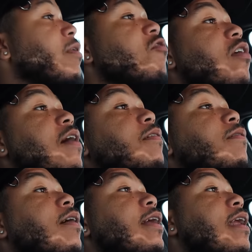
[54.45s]
in traffic
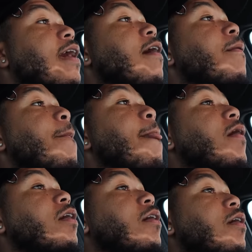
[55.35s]
right now.
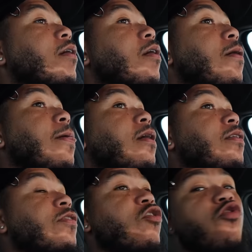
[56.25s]

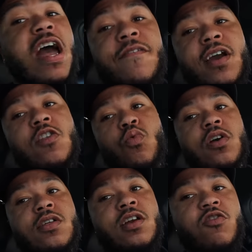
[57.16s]
The traffic is
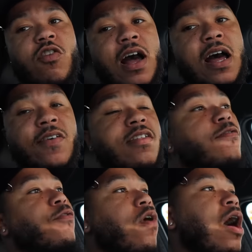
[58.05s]
worse than the drive. It's
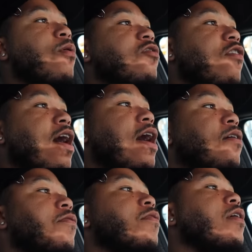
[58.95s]
a four-hour
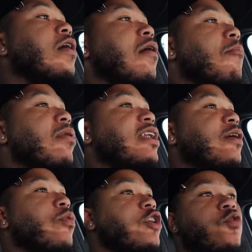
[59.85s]
drive. But
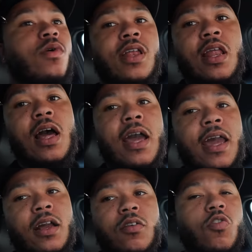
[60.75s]
then when you in like